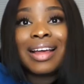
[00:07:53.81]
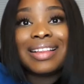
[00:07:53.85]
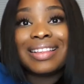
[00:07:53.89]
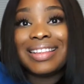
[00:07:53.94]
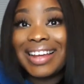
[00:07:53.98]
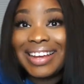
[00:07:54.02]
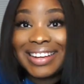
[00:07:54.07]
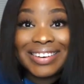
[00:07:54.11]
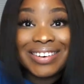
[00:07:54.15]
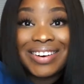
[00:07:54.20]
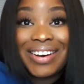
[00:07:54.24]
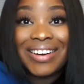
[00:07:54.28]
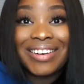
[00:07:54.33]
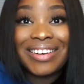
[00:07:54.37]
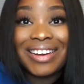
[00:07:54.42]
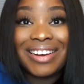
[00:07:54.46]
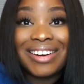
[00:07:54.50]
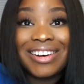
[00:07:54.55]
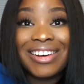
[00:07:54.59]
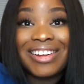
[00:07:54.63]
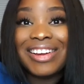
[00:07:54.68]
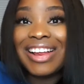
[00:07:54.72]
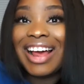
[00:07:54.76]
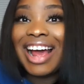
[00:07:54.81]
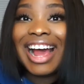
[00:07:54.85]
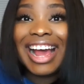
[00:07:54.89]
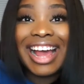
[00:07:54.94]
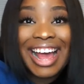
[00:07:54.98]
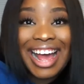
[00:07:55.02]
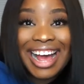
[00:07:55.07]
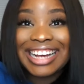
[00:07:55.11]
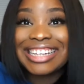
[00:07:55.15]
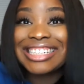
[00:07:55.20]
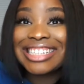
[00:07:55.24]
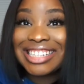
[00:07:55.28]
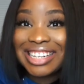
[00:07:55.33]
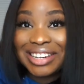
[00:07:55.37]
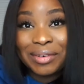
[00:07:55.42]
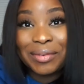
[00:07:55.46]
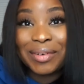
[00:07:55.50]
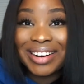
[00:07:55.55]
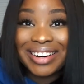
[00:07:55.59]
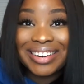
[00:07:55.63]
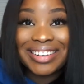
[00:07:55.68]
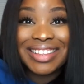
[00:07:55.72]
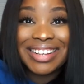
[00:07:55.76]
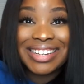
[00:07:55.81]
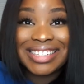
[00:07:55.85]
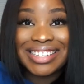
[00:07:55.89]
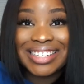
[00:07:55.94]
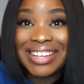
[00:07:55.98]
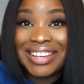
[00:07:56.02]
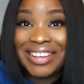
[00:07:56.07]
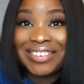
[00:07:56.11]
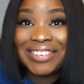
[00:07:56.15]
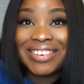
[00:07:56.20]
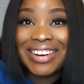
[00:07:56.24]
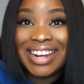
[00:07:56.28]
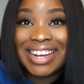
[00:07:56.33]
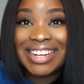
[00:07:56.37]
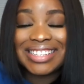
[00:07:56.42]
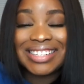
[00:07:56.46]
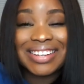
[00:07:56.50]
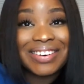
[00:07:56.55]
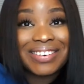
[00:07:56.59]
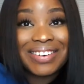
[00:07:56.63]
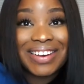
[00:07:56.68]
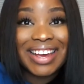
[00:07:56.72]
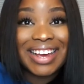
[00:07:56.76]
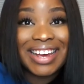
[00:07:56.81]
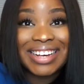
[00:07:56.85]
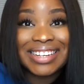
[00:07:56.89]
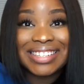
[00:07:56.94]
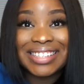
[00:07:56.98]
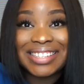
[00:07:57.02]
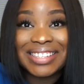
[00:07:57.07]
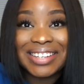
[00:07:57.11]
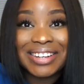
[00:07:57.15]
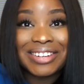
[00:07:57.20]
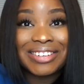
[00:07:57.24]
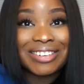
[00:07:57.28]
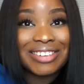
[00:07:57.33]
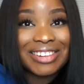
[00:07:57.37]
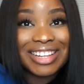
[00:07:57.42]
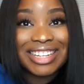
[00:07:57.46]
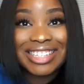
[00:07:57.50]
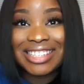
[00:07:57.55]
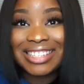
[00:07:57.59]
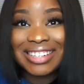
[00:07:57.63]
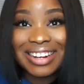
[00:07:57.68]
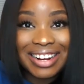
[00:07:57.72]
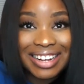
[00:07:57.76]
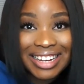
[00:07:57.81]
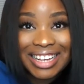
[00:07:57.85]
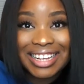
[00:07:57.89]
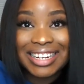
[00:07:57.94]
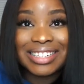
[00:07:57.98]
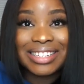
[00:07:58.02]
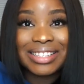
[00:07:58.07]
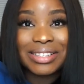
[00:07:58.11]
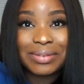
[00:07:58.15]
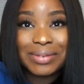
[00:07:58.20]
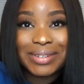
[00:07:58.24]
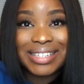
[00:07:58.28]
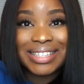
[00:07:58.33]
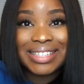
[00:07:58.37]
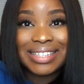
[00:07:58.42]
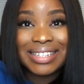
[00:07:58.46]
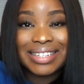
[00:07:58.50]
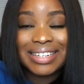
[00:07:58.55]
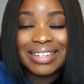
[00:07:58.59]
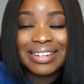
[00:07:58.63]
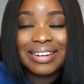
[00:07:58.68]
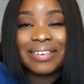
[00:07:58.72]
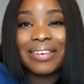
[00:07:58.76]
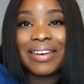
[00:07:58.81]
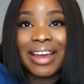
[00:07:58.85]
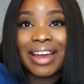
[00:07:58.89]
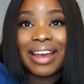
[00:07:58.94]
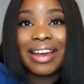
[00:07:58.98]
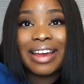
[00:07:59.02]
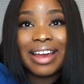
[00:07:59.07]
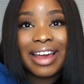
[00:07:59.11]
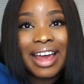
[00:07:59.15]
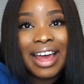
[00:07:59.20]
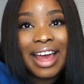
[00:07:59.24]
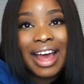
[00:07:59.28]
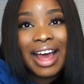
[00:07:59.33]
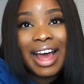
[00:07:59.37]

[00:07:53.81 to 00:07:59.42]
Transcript: Like, nah, y'all. I actually wear this unit, okay? So let's not get it twisted, okay?